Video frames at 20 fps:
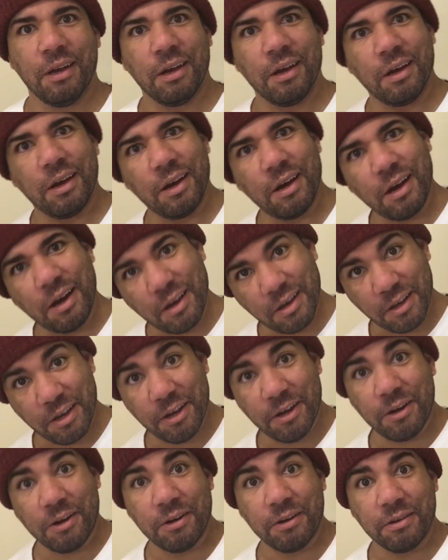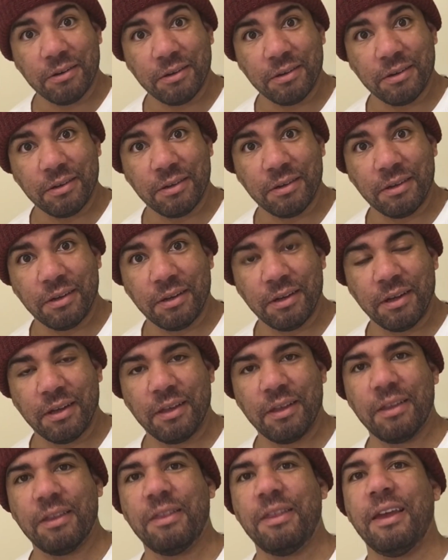a year,
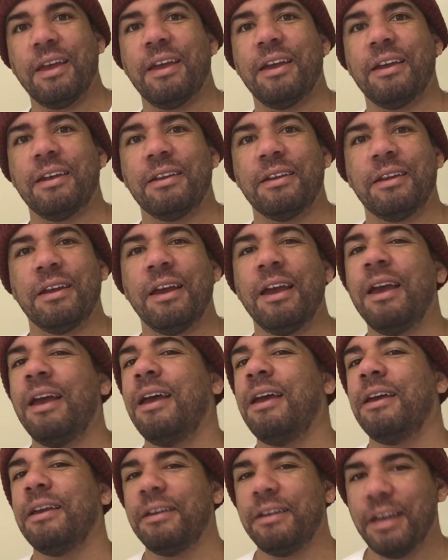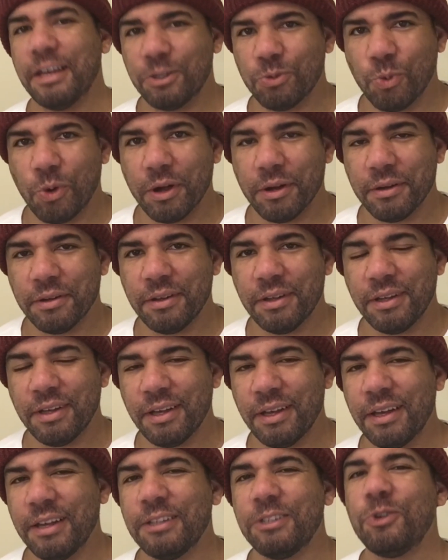then guess what?
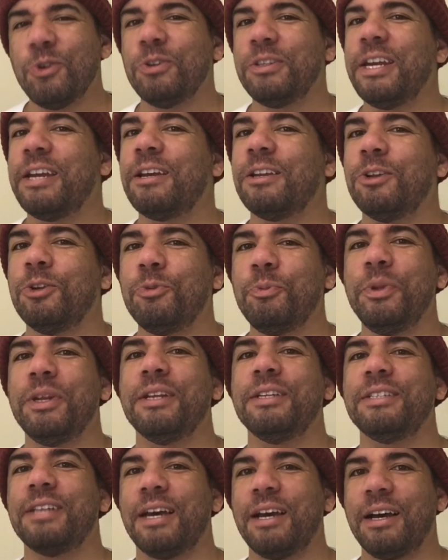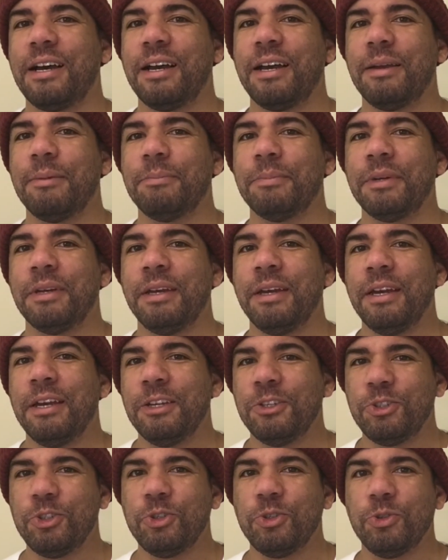It's going to take a little bit of time
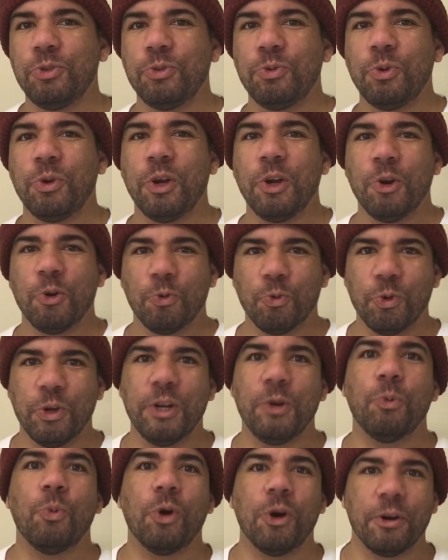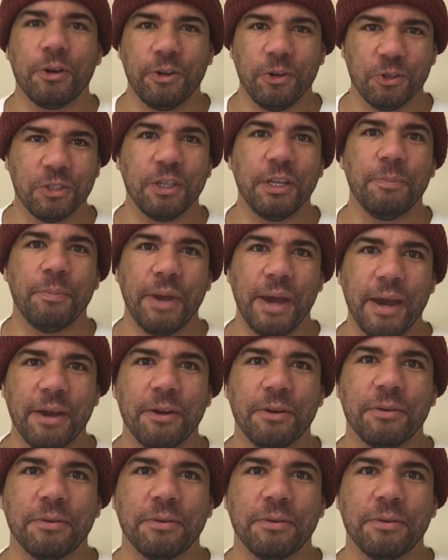to rework your sleep pattern.